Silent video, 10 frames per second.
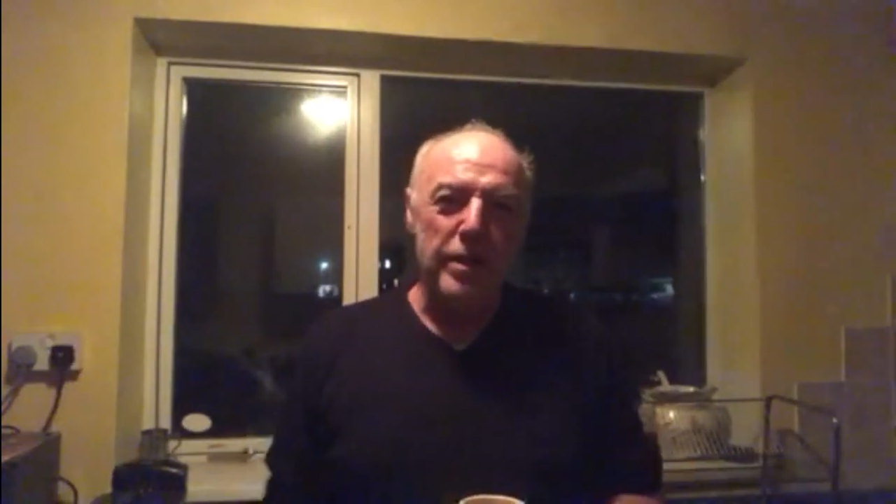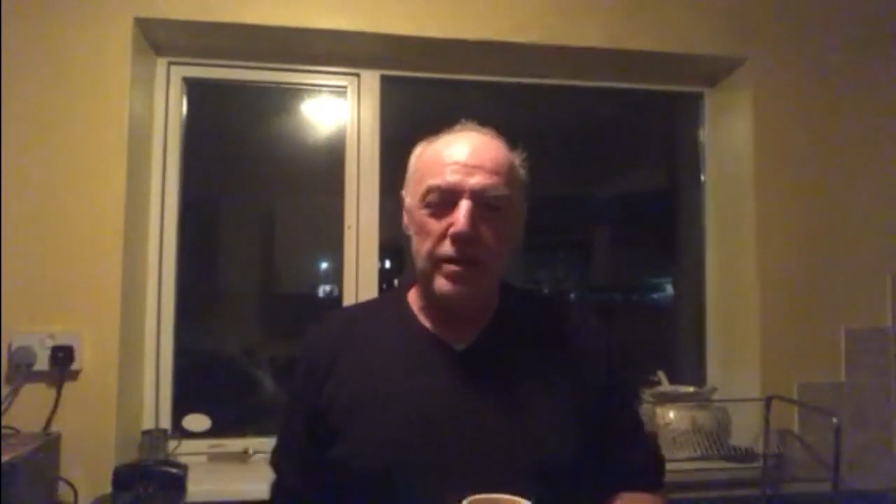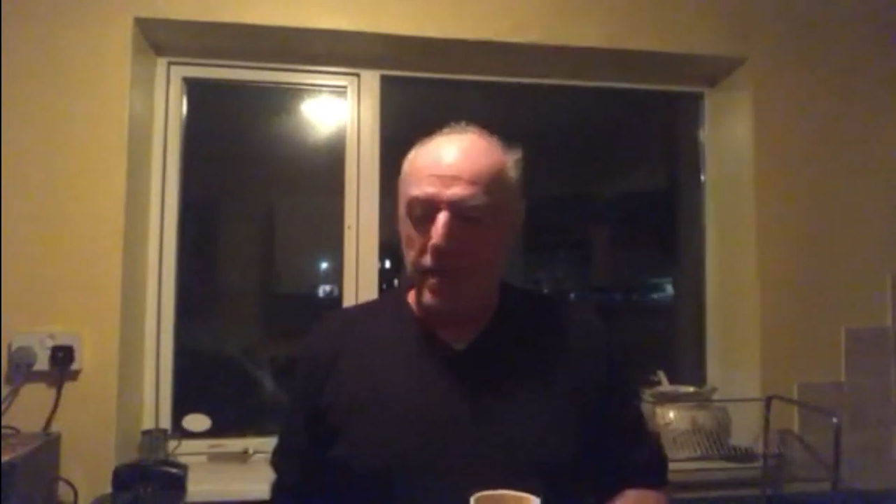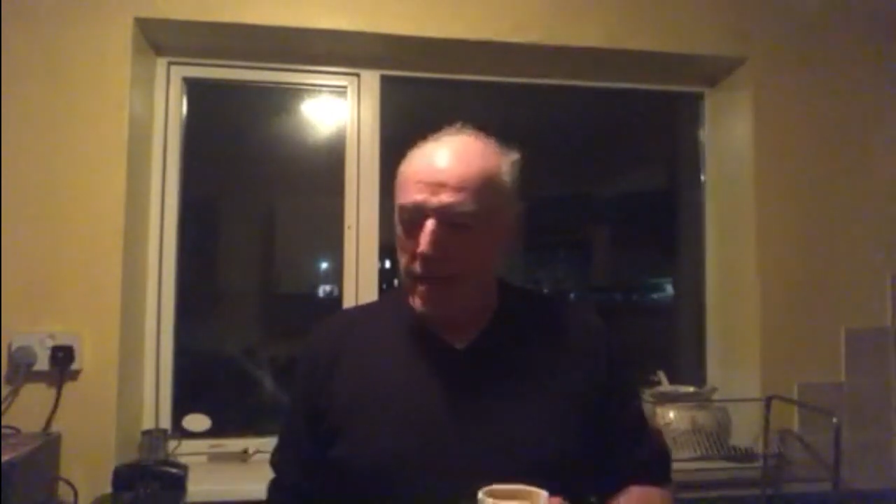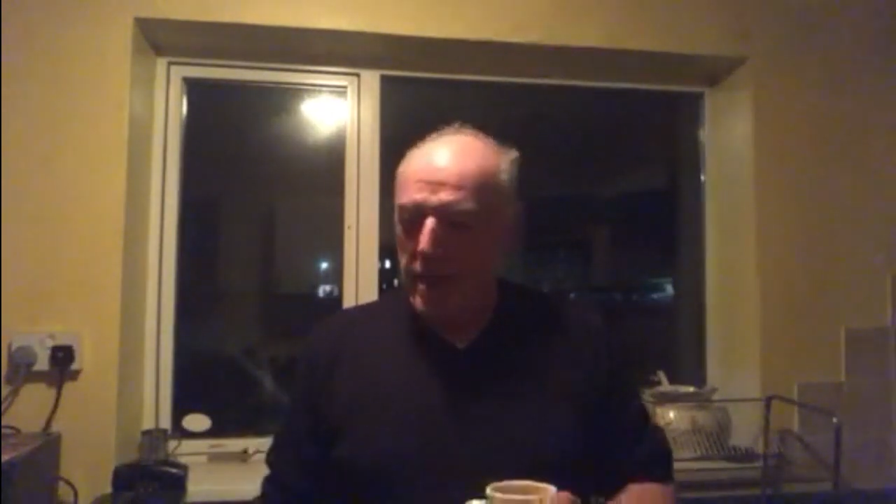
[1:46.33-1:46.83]

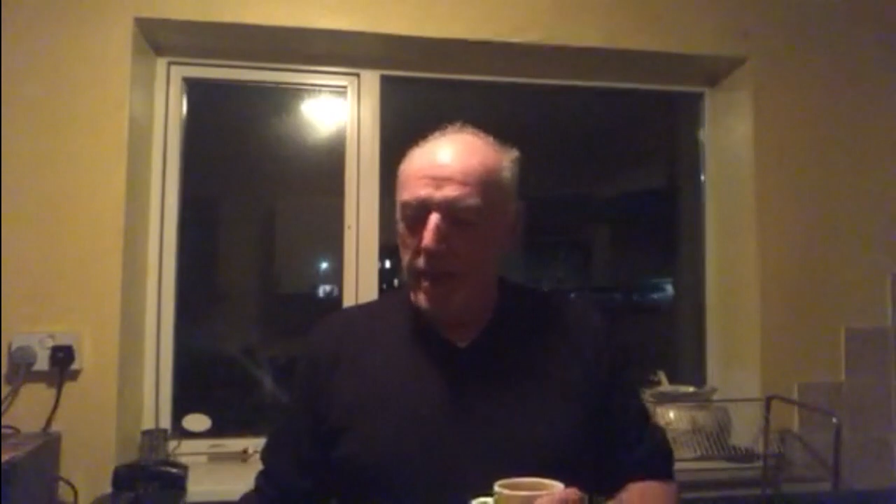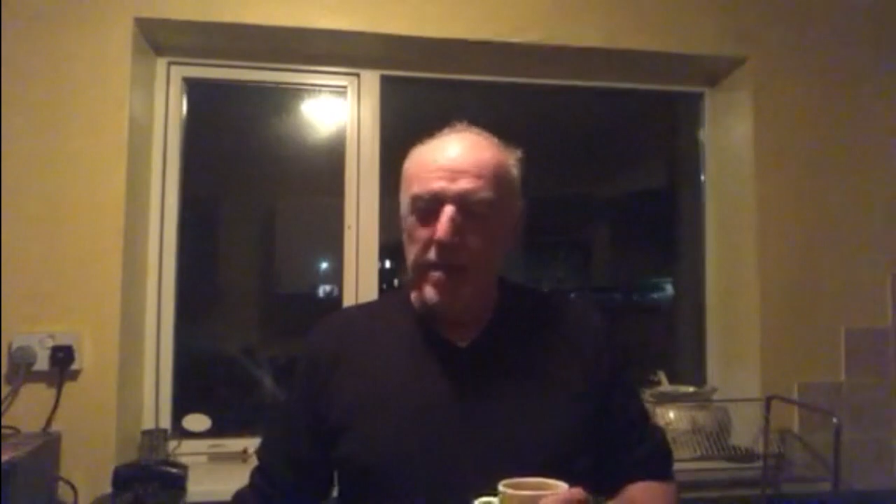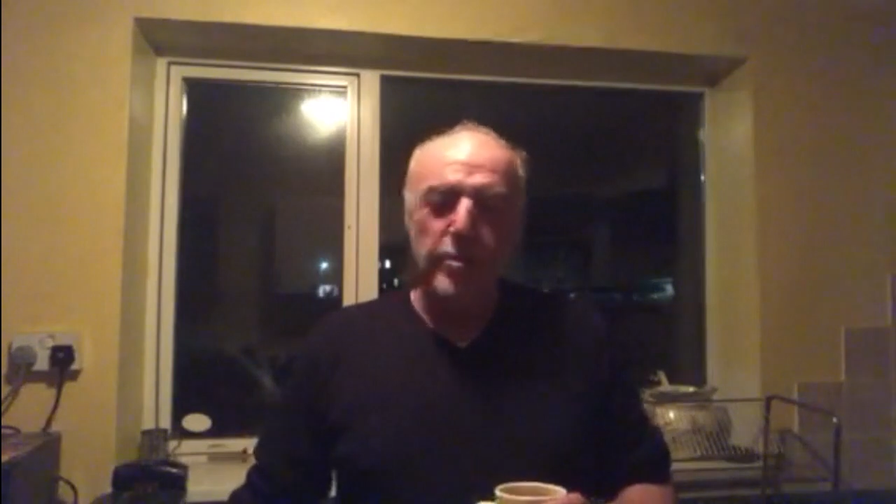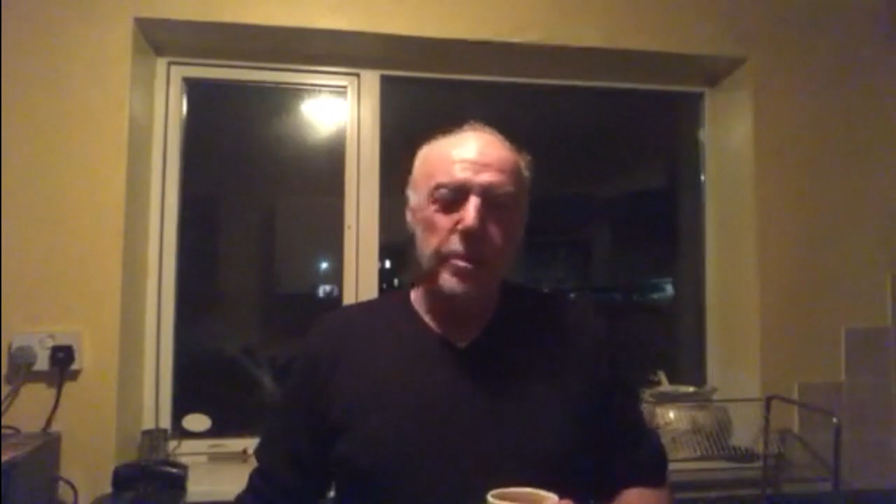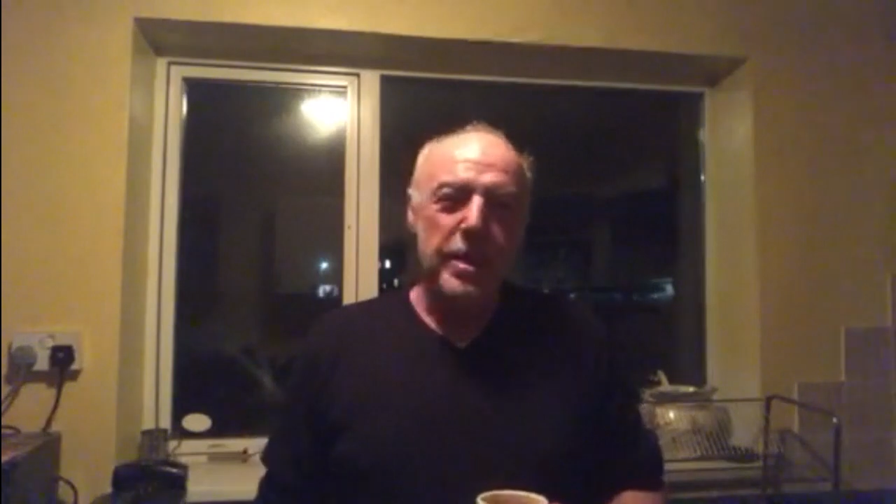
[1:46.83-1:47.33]
And
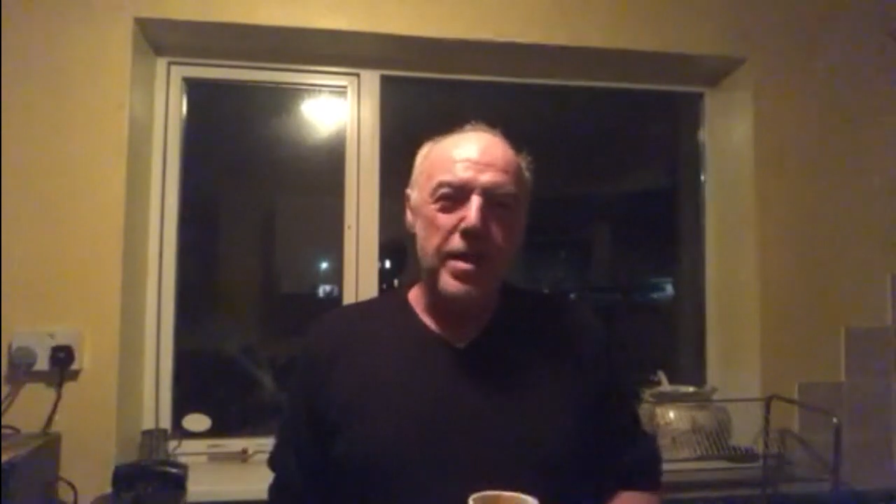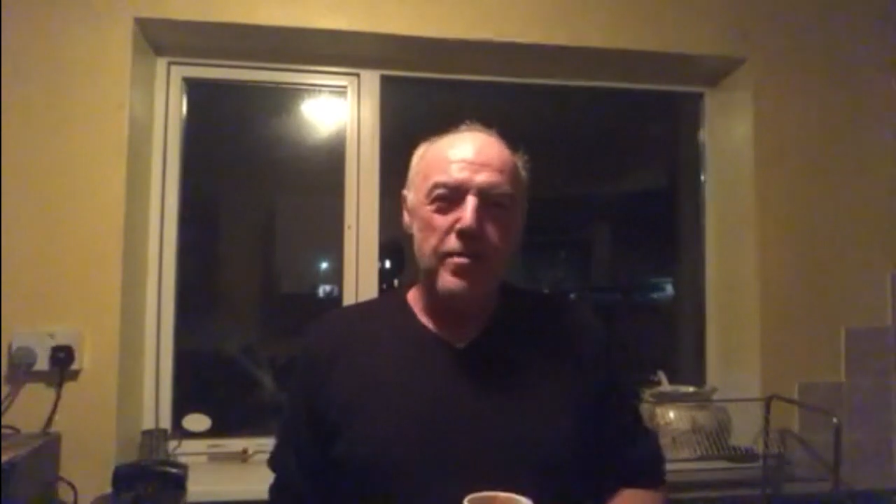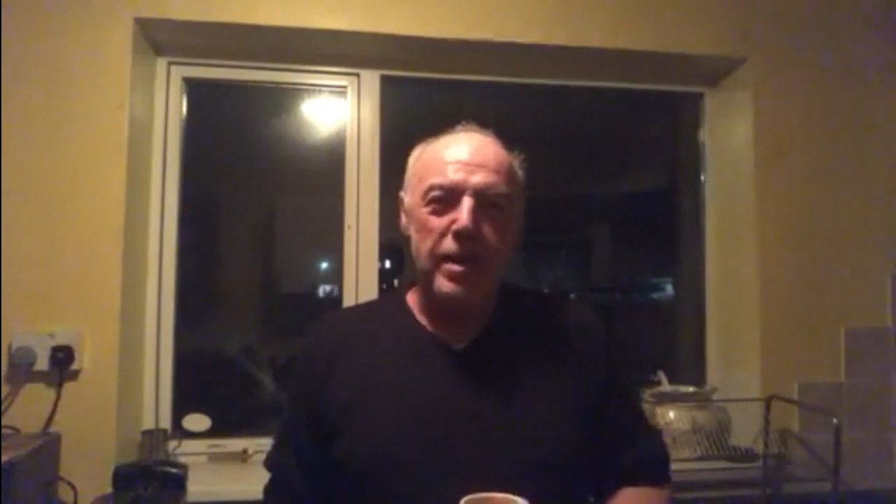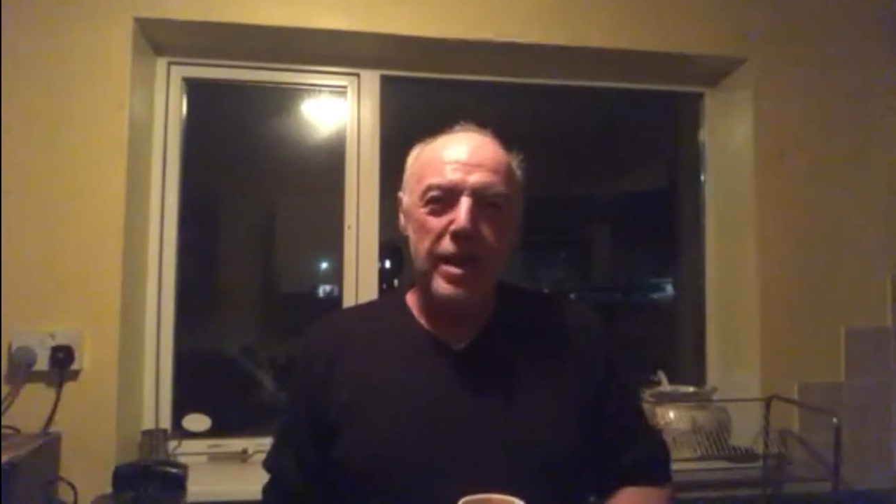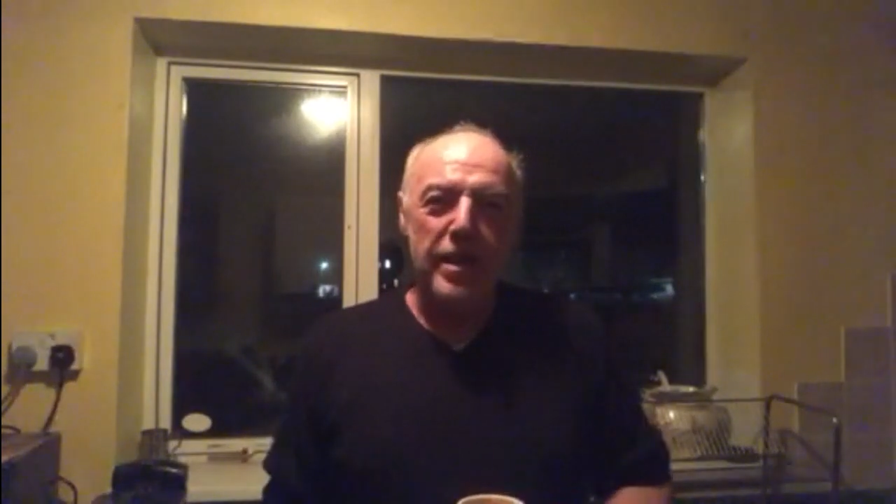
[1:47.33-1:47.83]
here's me
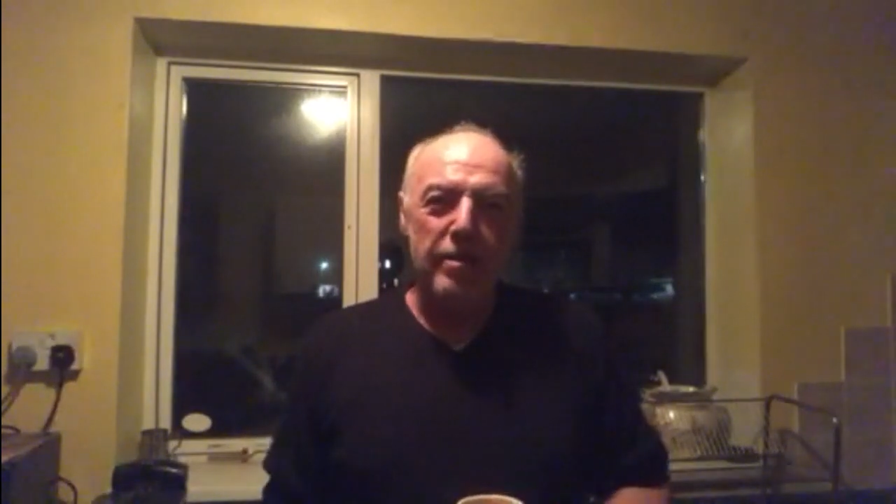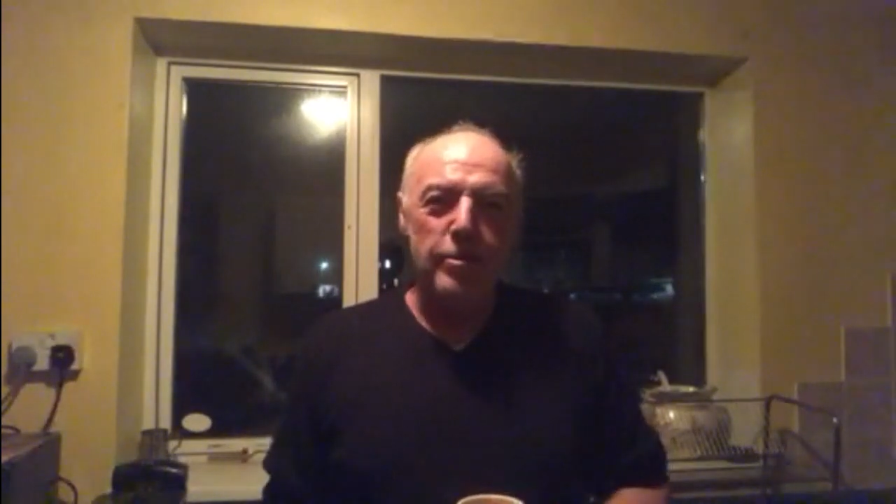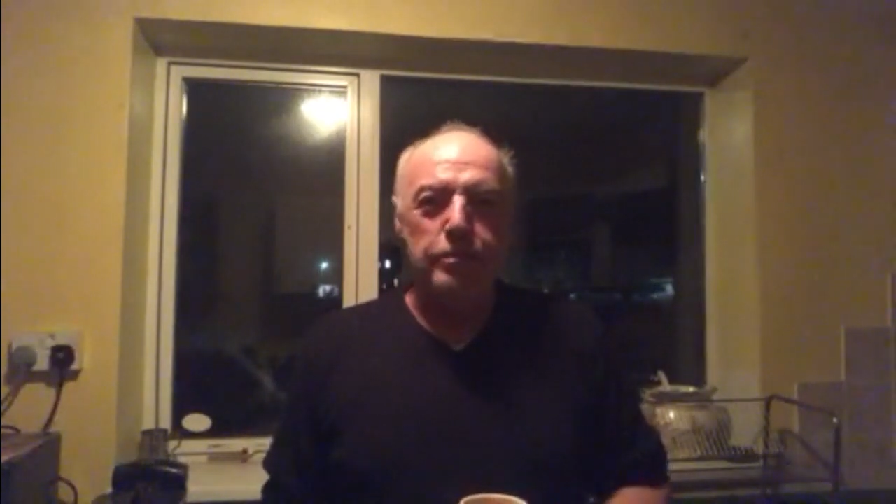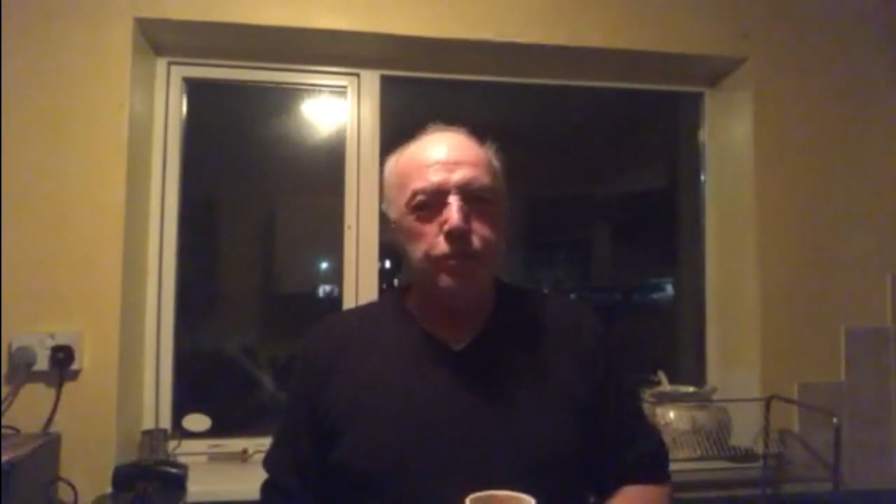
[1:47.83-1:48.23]
getting ready to head out.